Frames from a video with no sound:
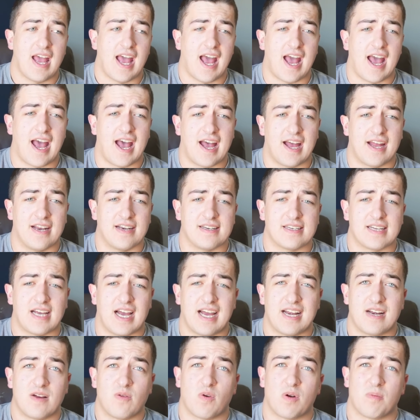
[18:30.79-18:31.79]
And
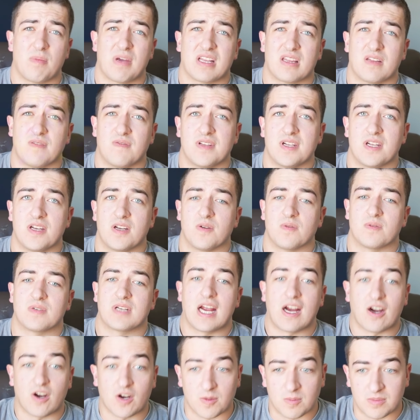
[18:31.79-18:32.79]
I didn't want to make the video
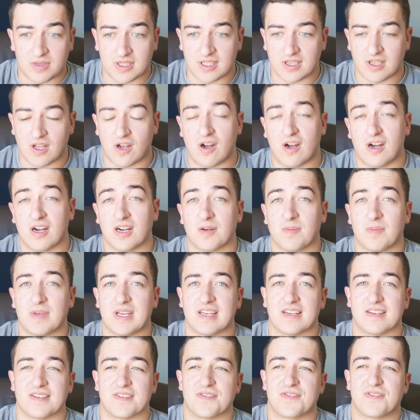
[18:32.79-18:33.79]
terribly long
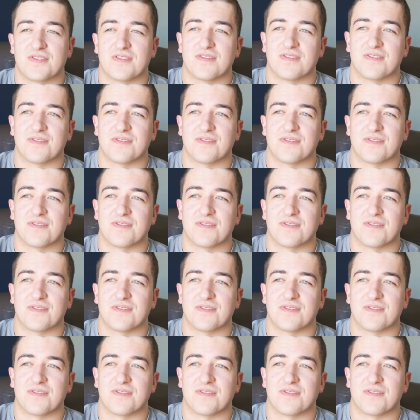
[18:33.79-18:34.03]
because